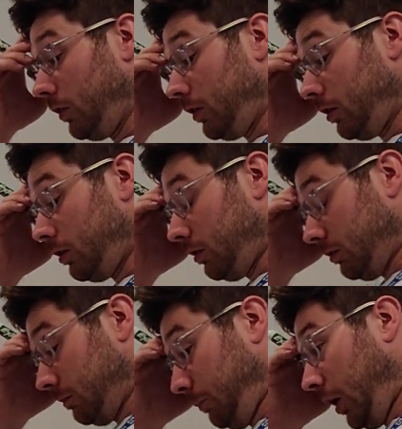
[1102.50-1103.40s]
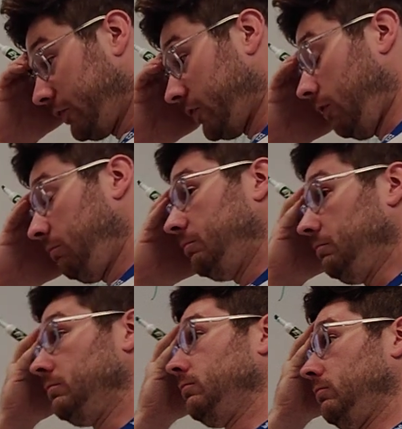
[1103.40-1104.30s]
The puzzle,
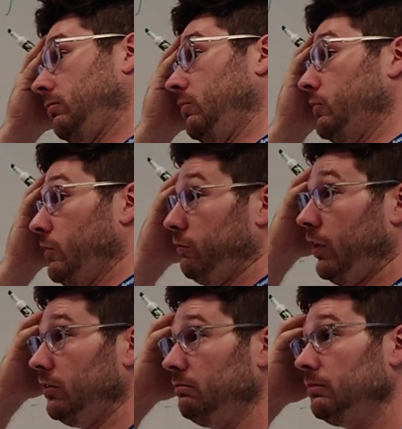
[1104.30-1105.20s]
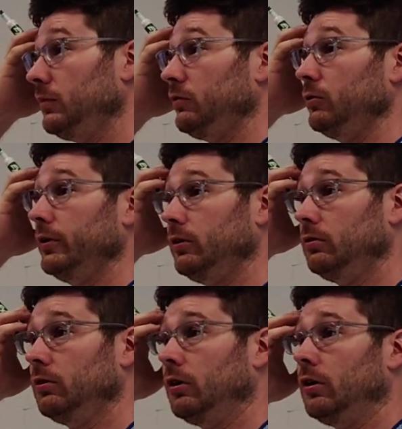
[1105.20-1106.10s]
the fun, if you
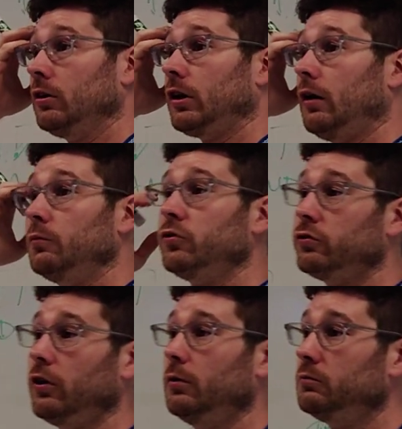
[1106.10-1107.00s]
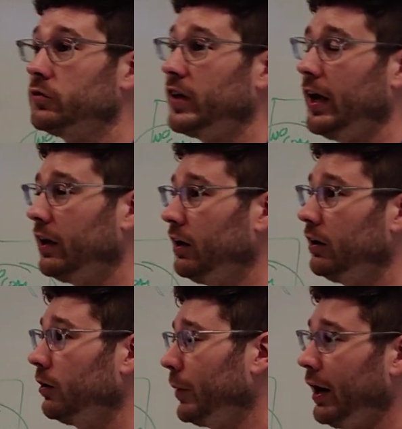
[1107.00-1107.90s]
will, comes from
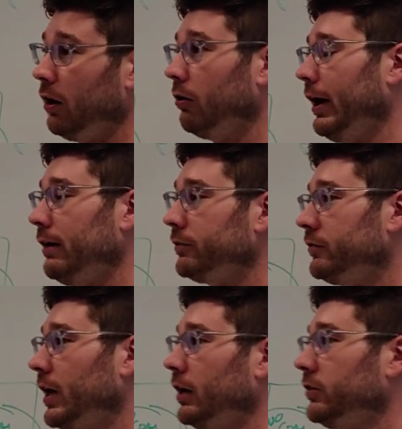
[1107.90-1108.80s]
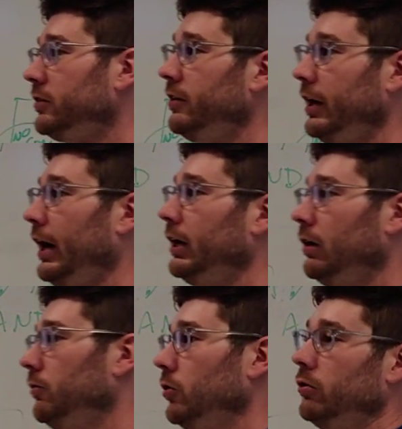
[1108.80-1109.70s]
taking a paragraph of text that I
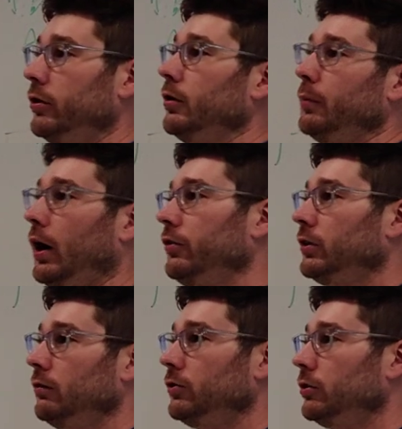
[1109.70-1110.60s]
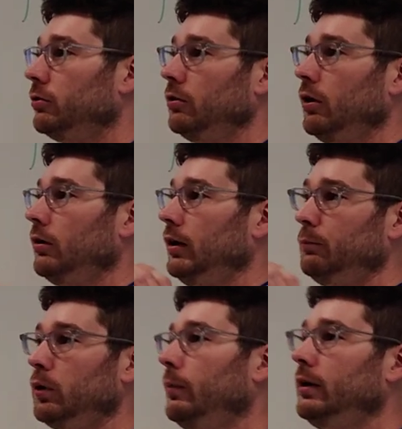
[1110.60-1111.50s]
give you or your boss gives you,
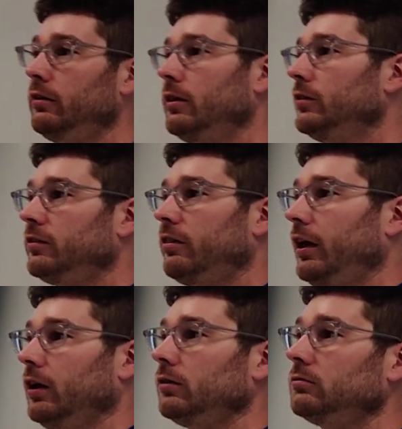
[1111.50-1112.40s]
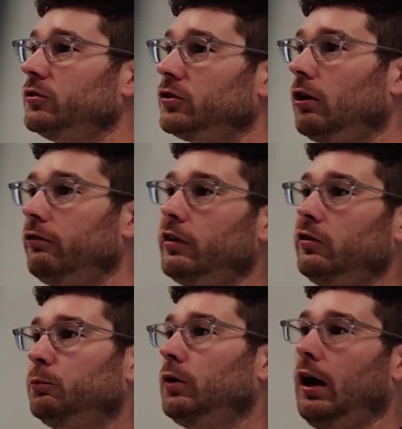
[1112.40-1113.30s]
implement this thing, solve
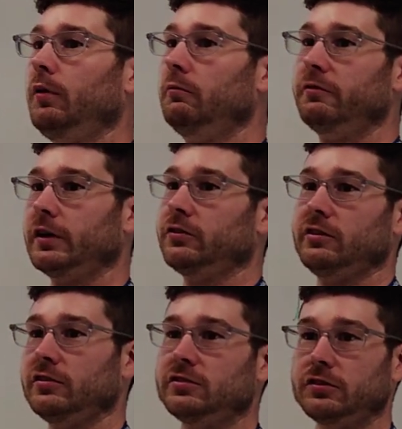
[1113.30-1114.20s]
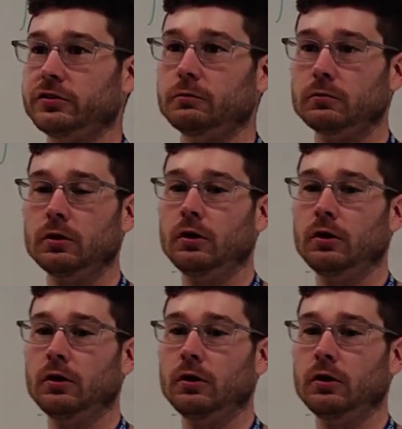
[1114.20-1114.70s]
this problem, fix this system,